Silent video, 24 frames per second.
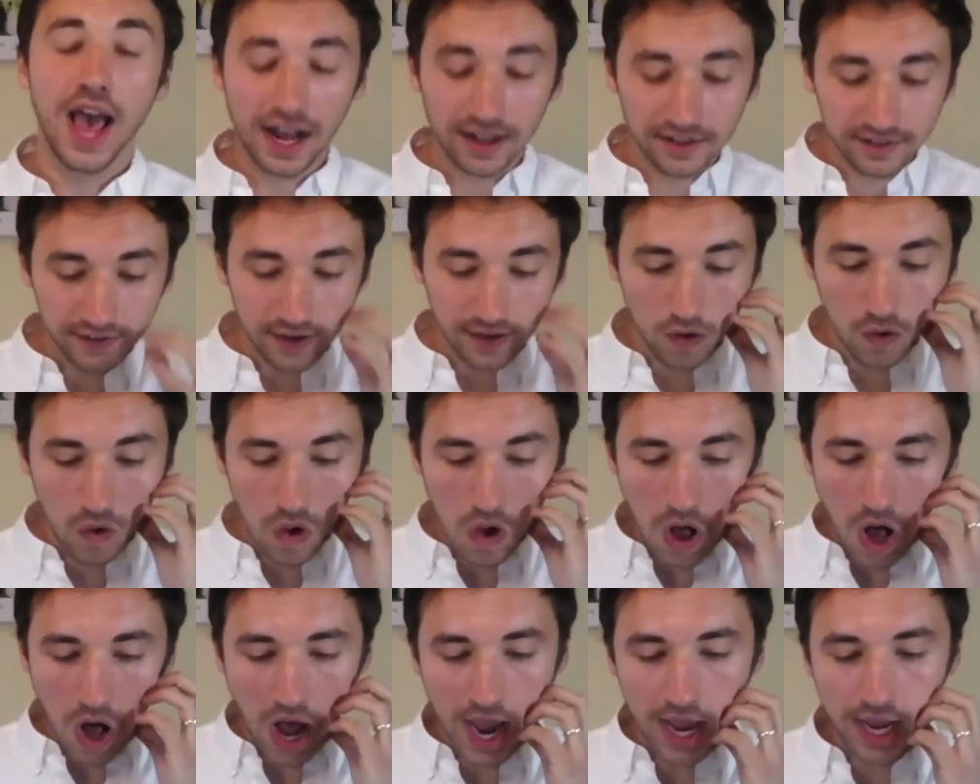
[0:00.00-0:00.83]
And so
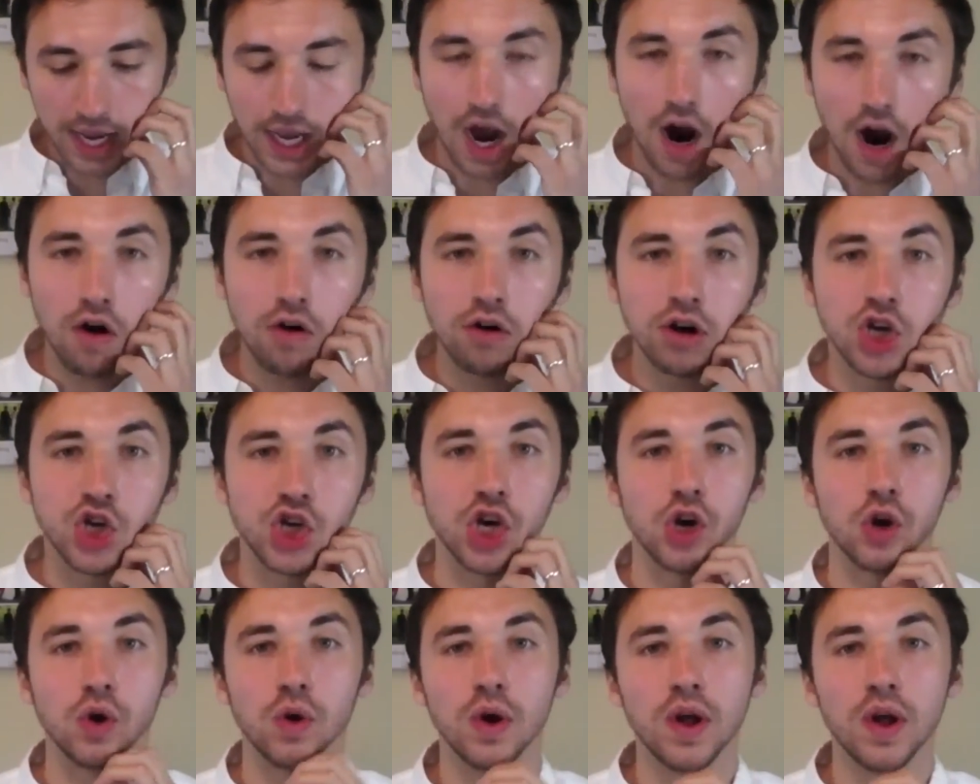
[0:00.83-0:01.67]
I encourage
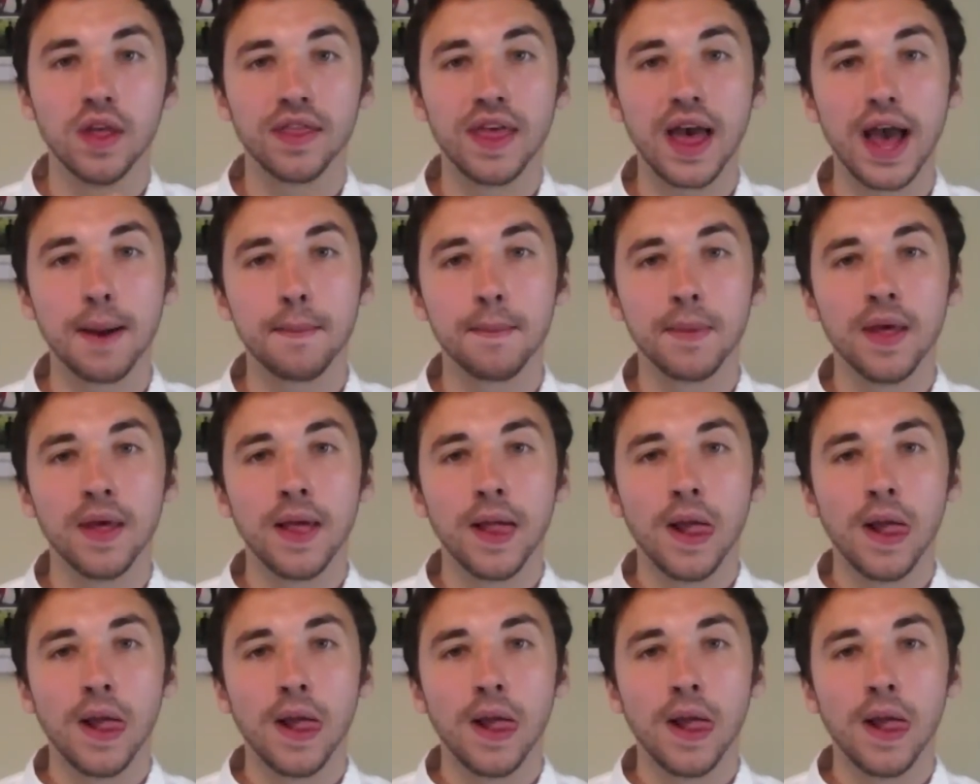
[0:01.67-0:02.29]
you that